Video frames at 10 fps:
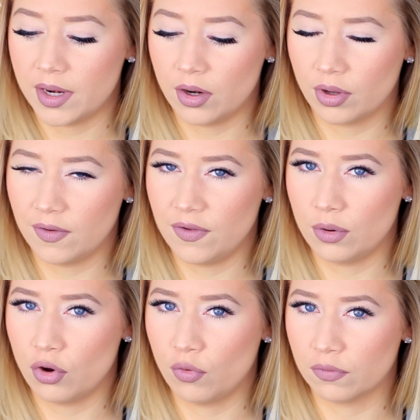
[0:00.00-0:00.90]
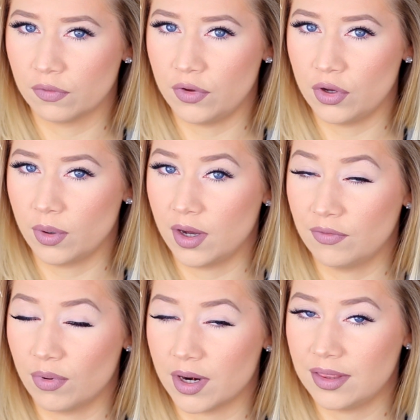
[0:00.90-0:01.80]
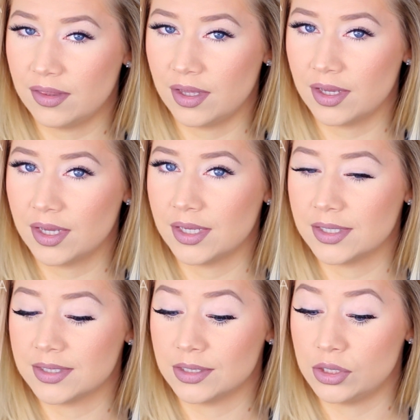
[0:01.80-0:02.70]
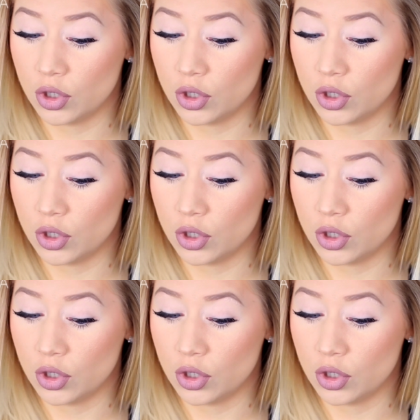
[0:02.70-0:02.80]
but it'll give you an overview of what I think is